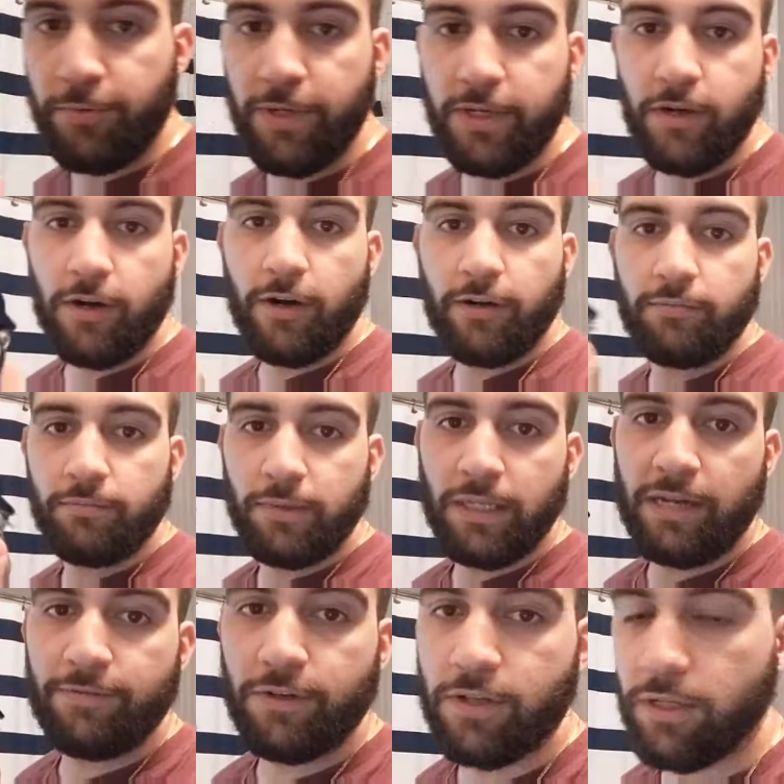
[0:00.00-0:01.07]
guard,
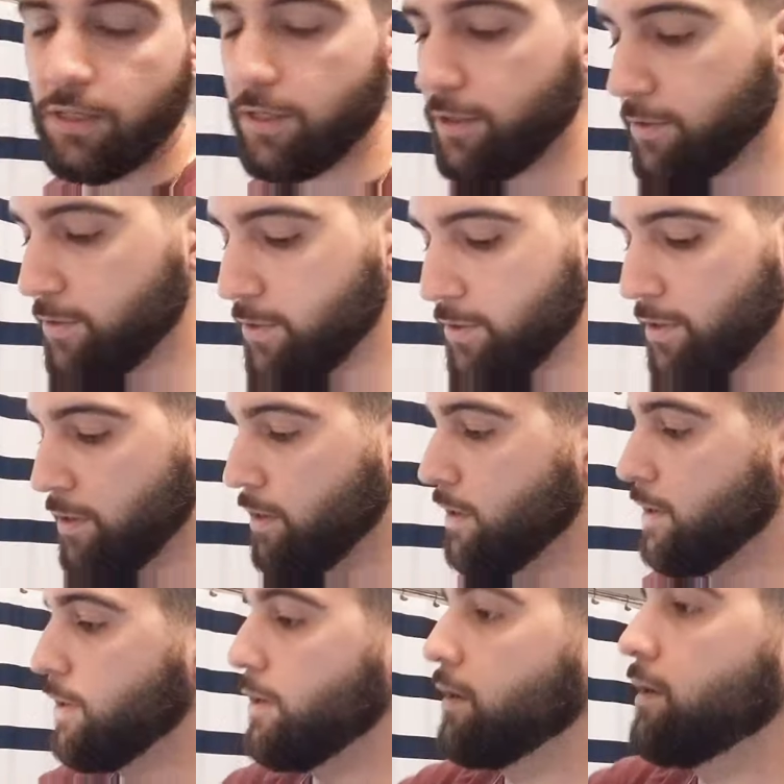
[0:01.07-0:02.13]
lever closed.
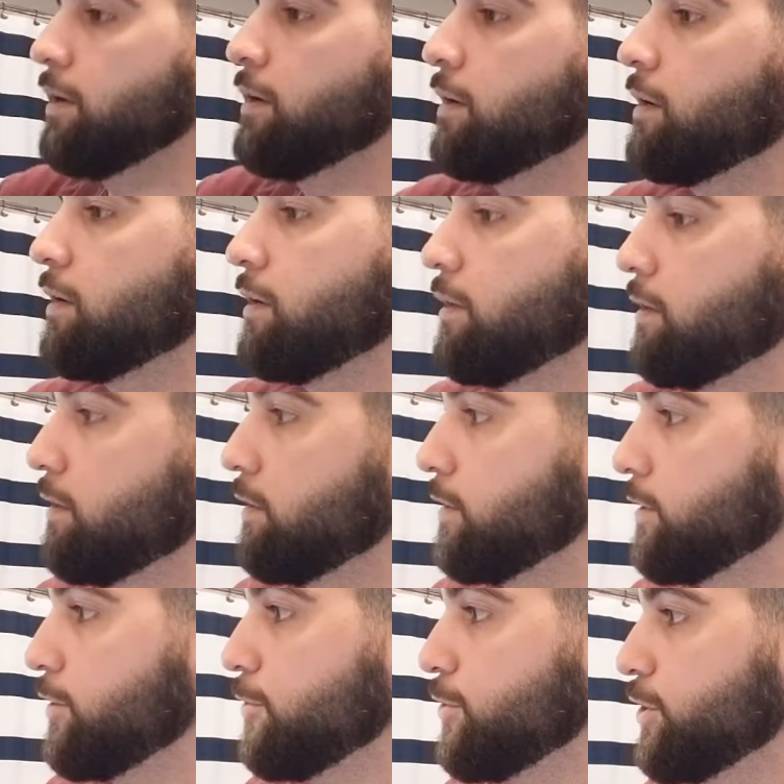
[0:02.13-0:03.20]

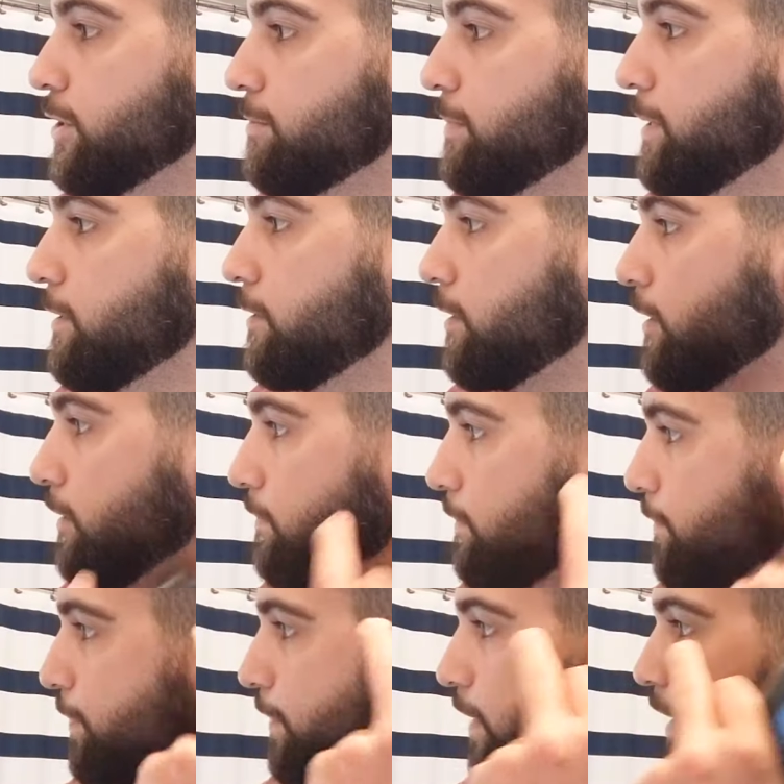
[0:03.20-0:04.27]
Use your mirror,
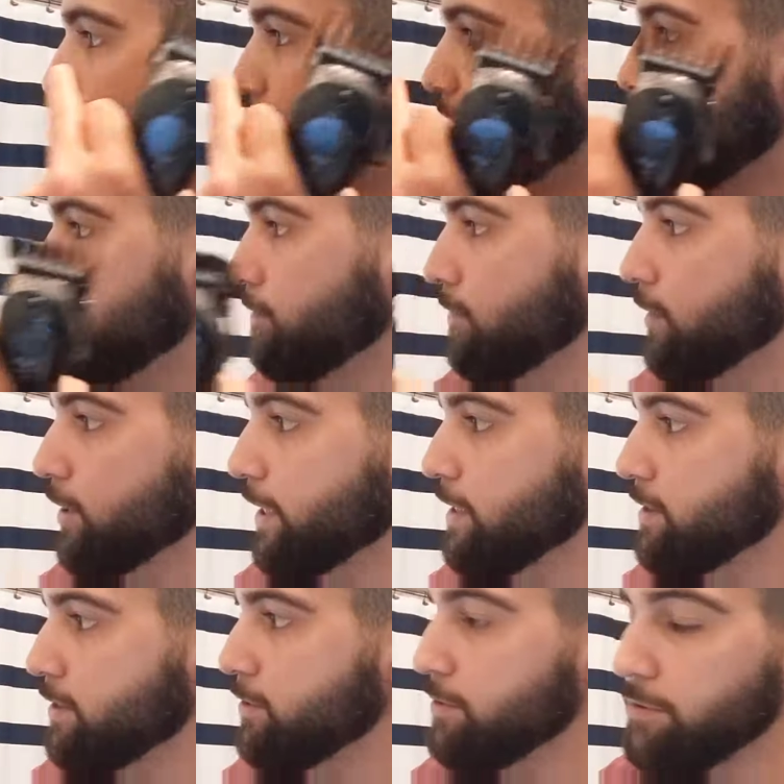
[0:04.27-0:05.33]
look
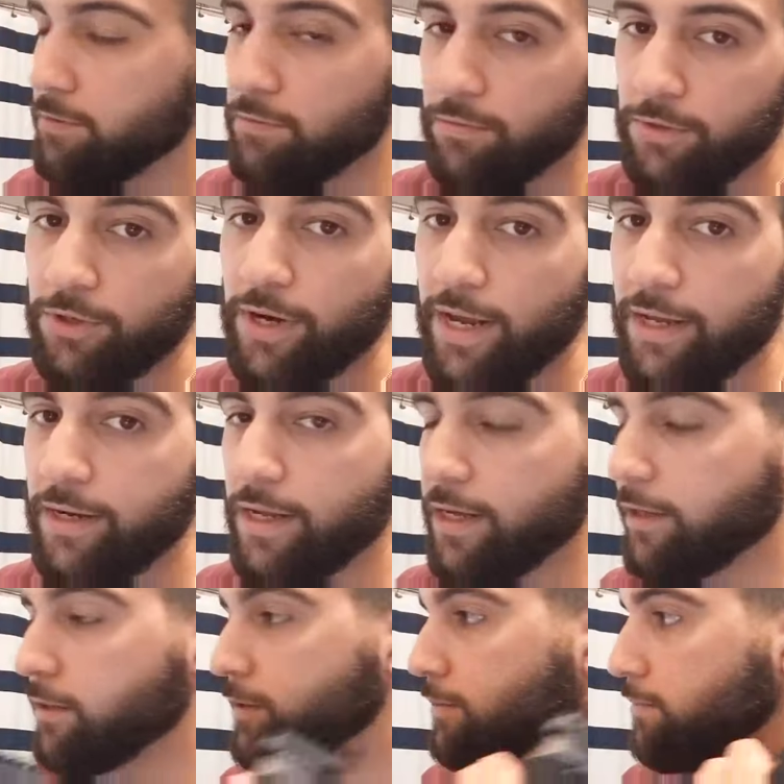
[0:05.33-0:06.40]
into your
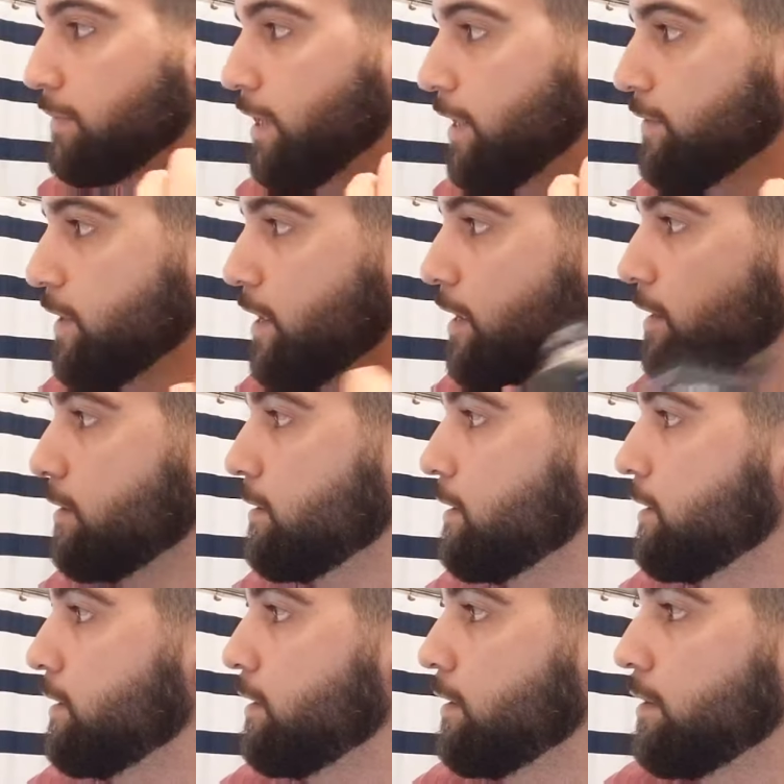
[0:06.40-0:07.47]
handheld, and then
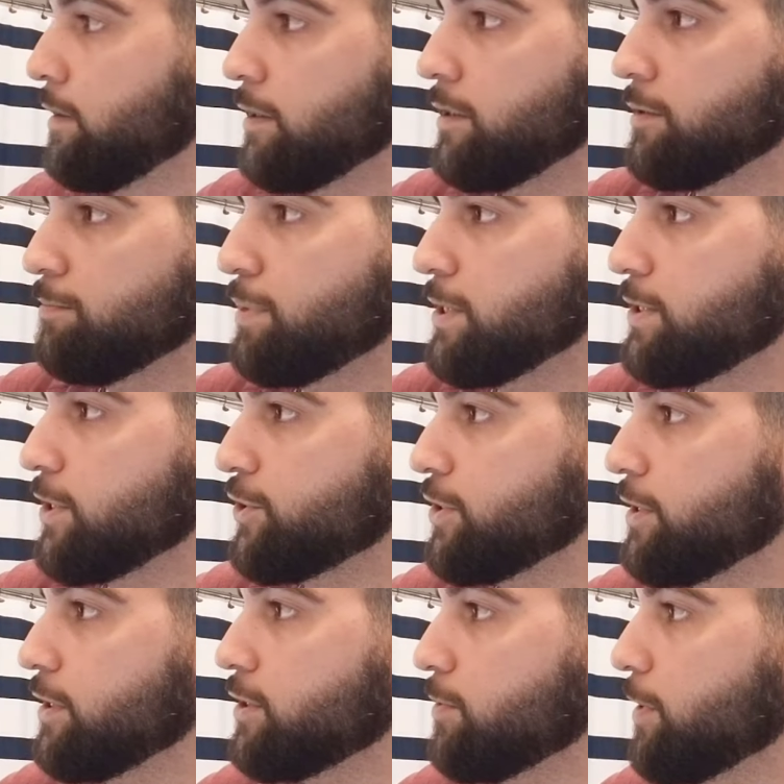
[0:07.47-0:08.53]
position
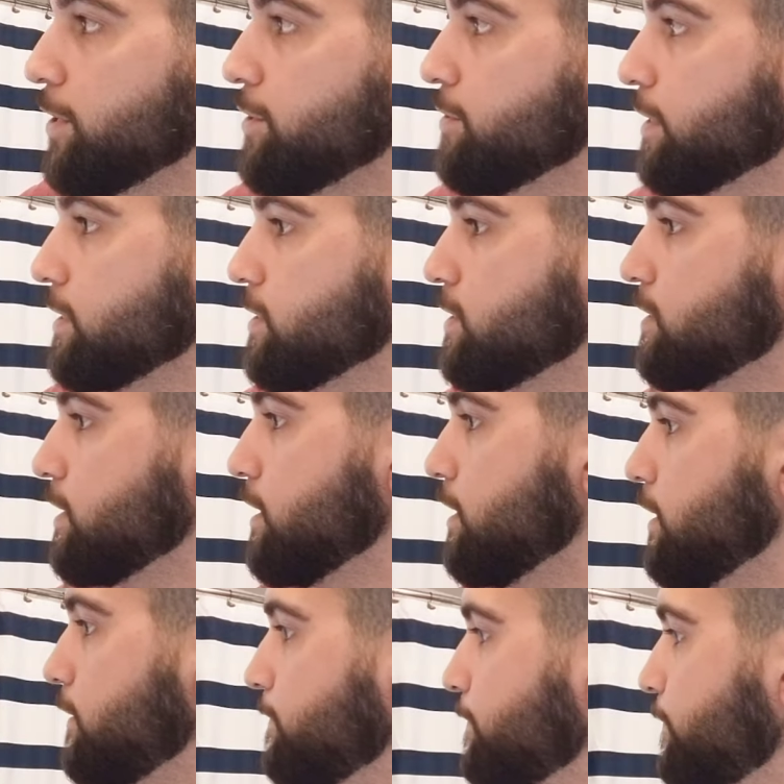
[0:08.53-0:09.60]
it to where you can
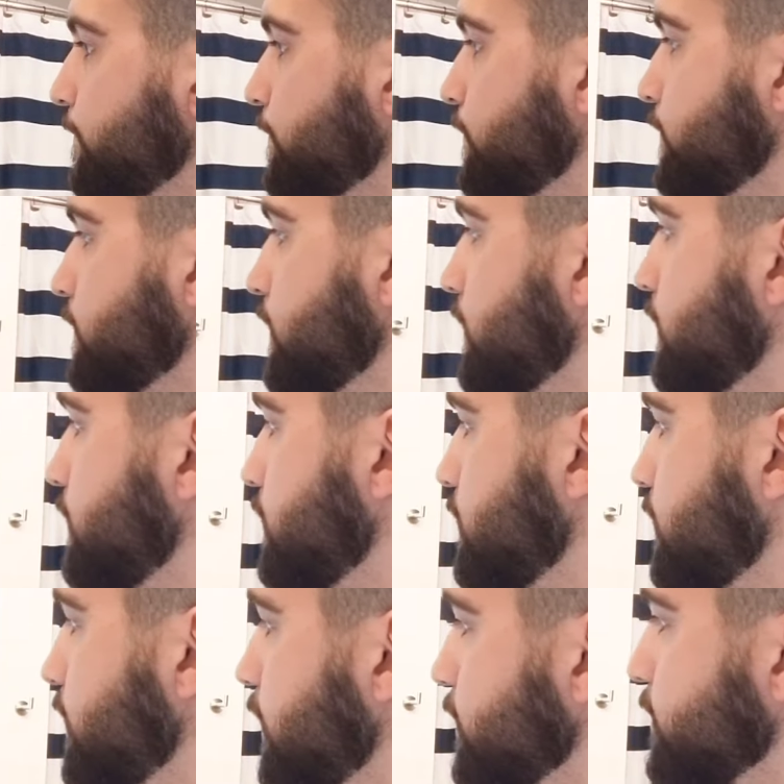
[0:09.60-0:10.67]
see.
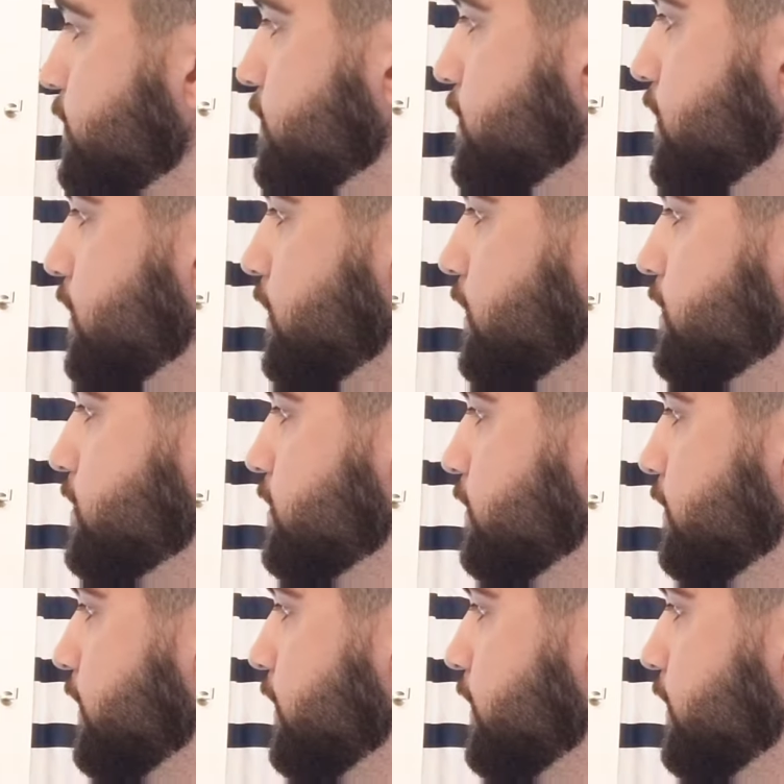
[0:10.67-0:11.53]
I'll use the Instagram,